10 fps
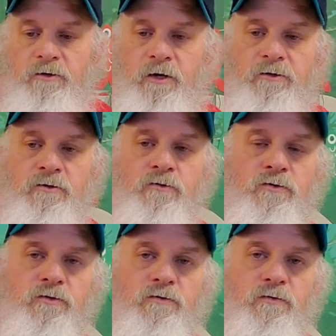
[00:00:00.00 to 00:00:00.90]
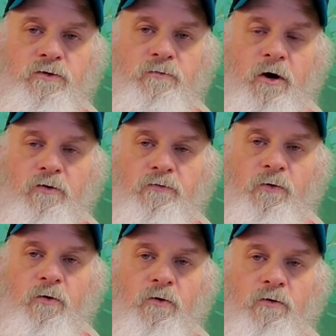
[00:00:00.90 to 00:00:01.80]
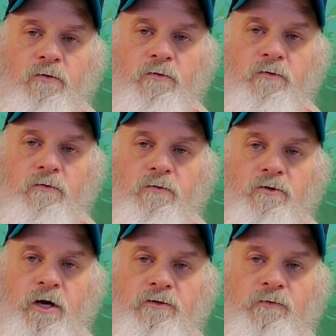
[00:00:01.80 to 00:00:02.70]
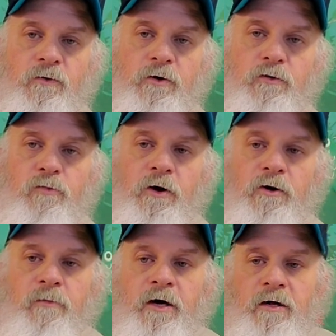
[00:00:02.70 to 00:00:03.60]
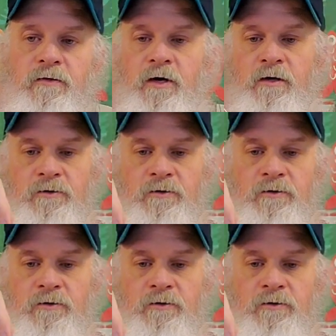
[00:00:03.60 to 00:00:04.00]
Here's a little smaller four, size 4 Hildebrand back at thing.